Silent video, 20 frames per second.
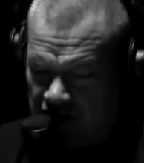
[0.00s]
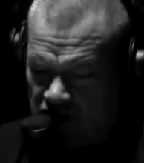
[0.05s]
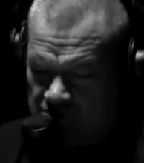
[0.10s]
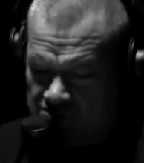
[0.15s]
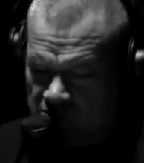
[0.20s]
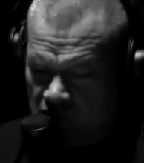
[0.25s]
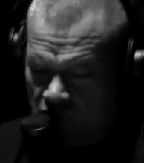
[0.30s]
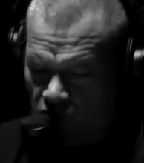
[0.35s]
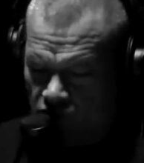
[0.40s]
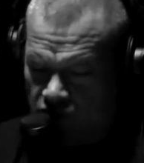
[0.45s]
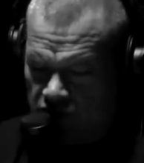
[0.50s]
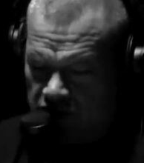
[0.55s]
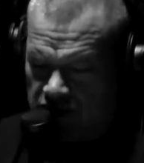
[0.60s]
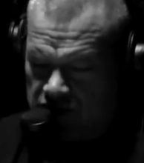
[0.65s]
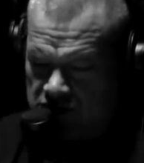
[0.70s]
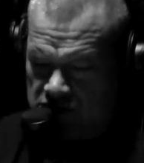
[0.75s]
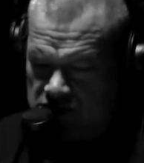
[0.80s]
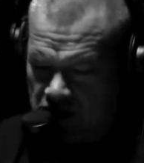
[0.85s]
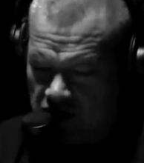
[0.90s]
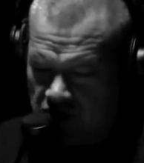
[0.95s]

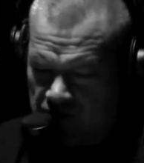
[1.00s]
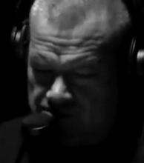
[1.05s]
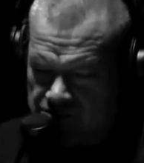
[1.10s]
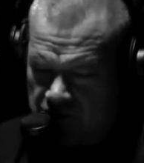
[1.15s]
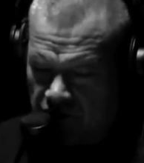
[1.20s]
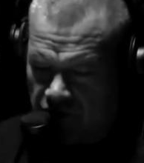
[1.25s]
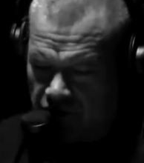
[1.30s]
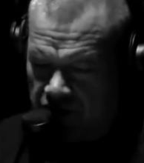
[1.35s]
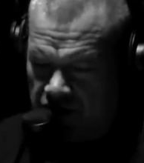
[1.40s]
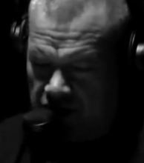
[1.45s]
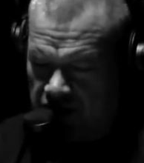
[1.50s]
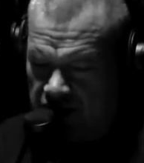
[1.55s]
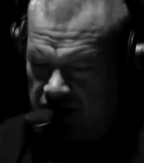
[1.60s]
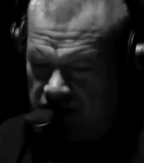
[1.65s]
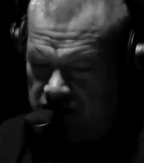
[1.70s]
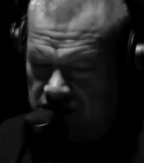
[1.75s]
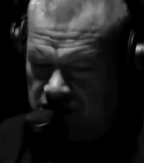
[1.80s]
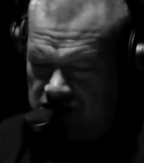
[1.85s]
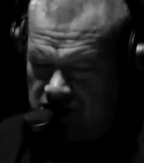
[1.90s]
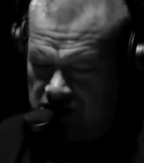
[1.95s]
Napoleon's
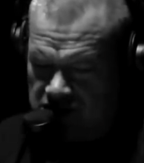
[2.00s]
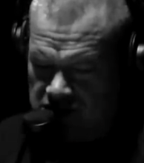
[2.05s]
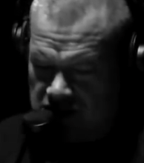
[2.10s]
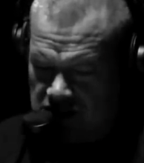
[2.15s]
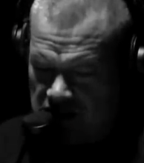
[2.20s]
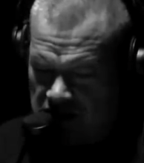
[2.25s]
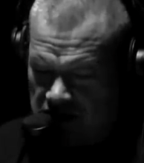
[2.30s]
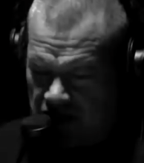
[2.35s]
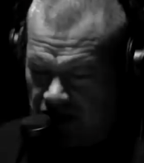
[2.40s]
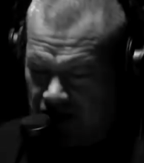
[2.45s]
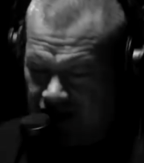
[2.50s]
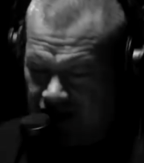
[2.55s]
ability to see